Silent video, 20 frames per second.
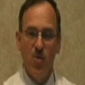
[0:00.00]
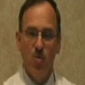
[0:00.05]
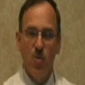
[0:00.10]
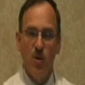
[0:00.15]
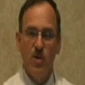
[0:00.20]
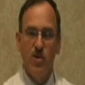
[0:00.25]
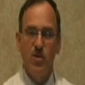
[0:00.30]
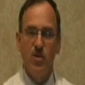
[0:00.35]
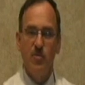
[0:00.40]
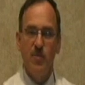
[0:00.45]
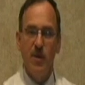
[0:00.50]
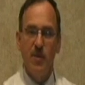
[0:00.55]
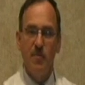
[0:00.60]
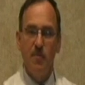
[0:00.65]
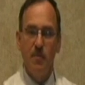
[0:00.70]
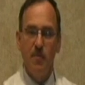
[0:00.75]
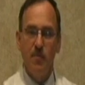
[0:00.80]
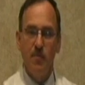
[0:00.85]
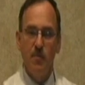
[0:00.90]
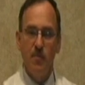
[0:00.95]
one should be
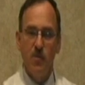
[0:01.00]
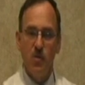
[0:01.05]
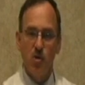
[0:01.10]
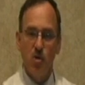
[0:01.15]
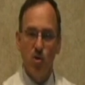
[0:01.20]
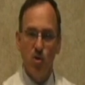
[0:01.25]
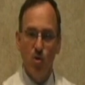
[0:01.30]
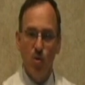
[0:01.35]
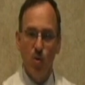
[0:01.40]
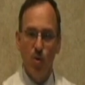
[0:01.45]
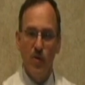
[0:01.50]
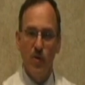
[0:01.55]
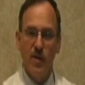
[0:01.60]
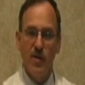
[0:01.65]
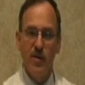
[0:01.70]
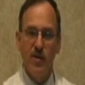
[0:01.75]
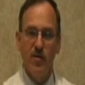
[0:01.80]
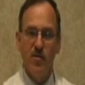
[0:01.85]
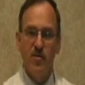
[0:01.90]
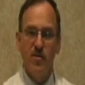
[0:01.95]
sure
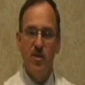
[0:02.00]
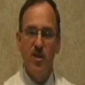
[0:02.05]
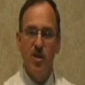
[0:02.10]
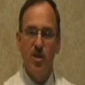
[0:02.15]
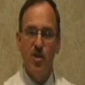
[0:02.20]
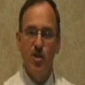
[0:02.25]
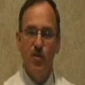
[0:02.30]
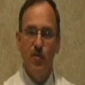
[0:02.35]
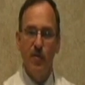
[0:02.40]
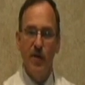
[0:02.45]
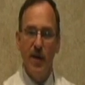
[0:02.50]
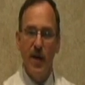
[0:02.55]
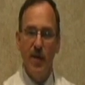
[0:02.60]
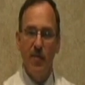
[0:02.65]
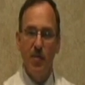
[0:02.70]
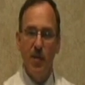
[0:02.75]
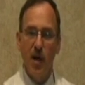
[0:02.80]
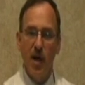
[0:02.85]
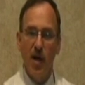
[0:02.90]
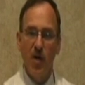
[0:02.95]
that there's the
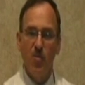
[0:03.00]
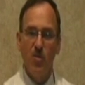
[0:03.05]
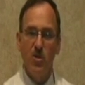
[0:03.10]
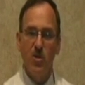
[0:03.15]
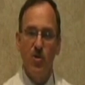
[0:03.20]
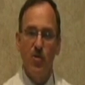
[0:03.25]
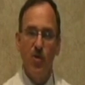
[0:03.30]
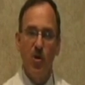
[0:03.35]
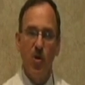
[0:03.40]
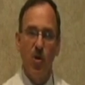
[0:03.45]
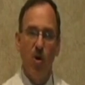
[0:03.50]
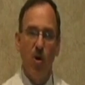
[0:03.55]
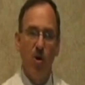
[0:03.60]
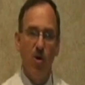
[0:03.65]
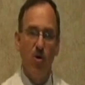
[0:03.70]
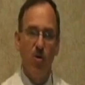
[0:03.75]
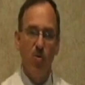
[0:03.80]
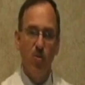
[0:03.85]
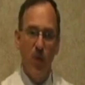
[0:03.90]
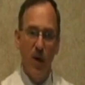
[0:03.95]
UVA block, which are the
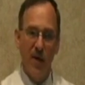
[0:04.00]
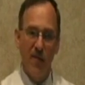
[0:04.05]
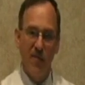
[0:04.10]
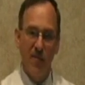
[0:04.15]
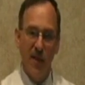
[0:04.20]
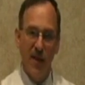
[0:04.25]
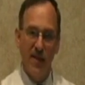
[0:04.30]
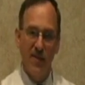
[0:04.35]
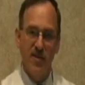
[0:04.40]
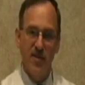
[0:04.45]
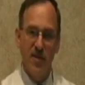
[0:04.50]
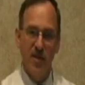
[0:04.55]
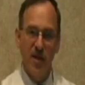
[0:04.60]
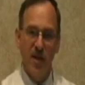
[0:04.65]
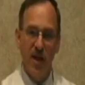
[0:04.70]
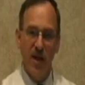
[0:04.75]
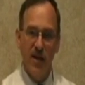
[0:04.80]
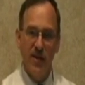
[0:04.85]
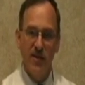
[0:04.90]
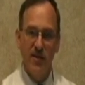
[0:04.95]
longer wavelengths of the
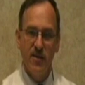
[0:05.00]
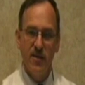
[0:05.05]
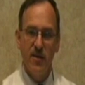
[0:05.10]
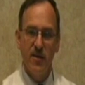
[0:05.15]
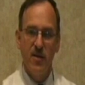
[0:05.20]
light,